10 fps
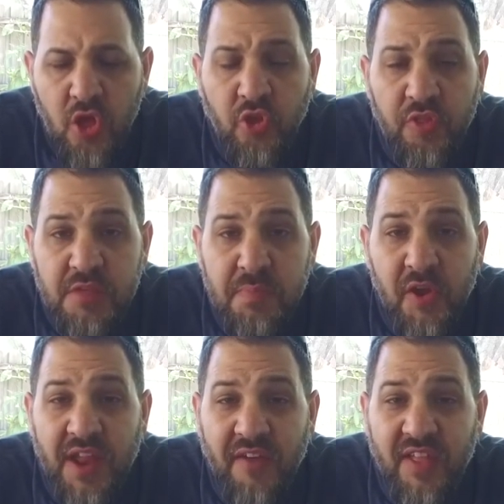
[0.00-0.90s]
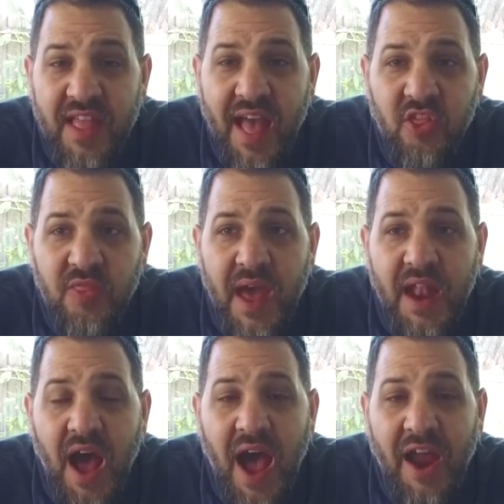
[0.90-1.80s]
So this beer definitely has
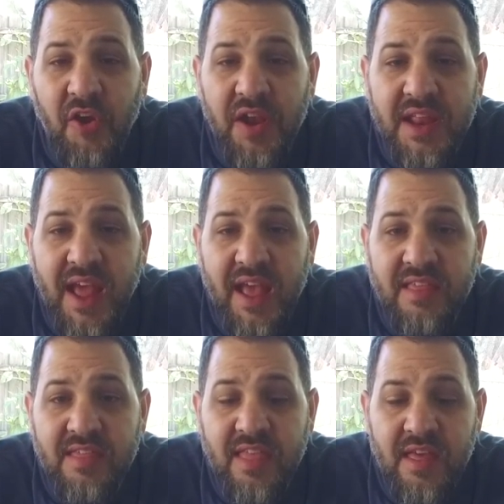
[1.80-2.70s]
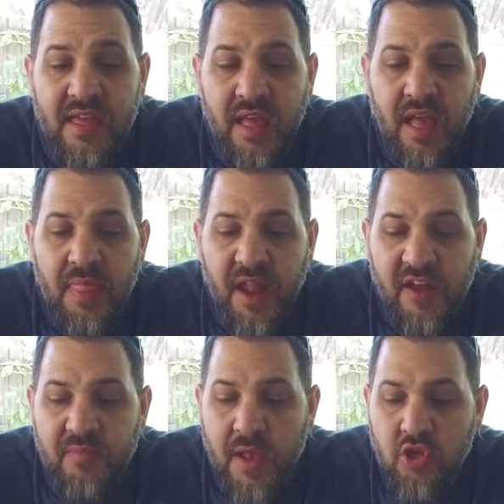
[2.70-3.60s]
that irony taste that
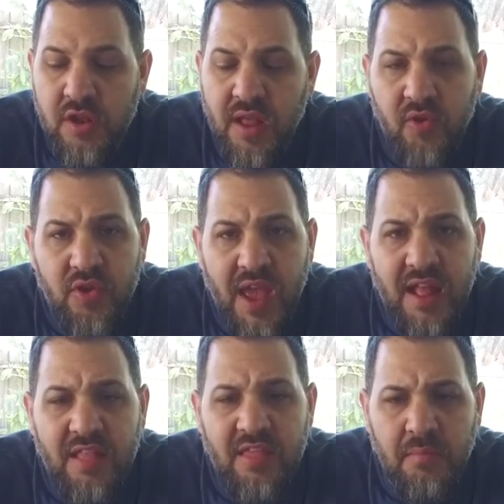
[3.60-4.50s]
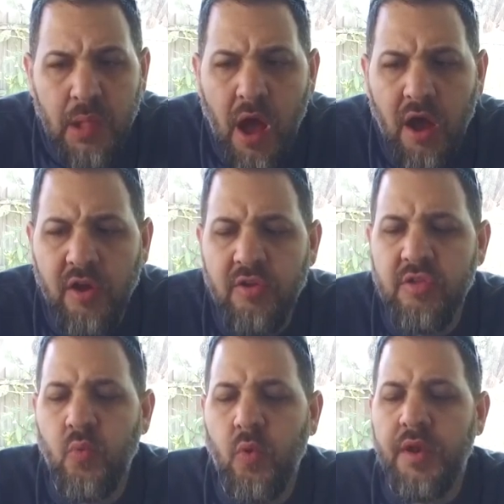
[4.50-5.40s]
I've mentioned that you get in some lagers
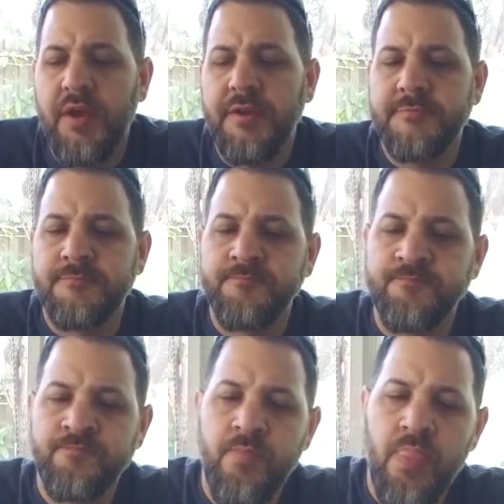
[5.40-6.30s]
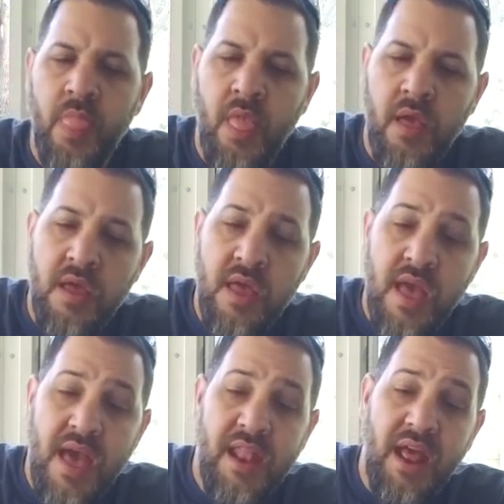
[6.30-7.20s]
and whatnot.
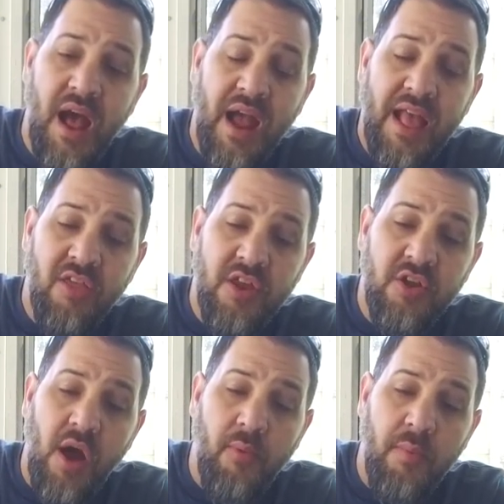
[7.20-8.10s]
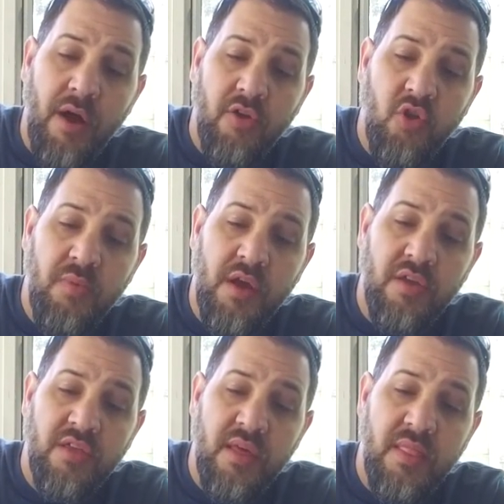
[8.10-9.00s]
And it, I guess in Doppelboch too,
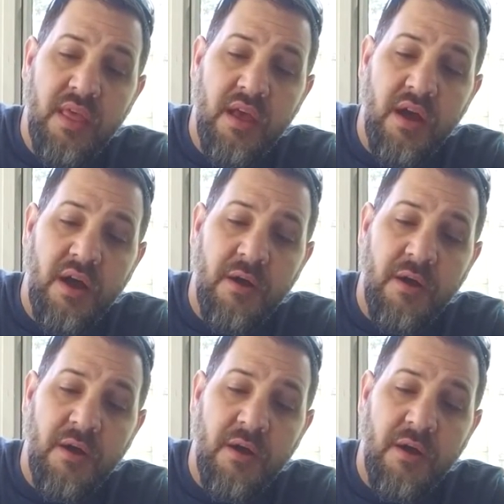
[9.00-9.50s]
because in the,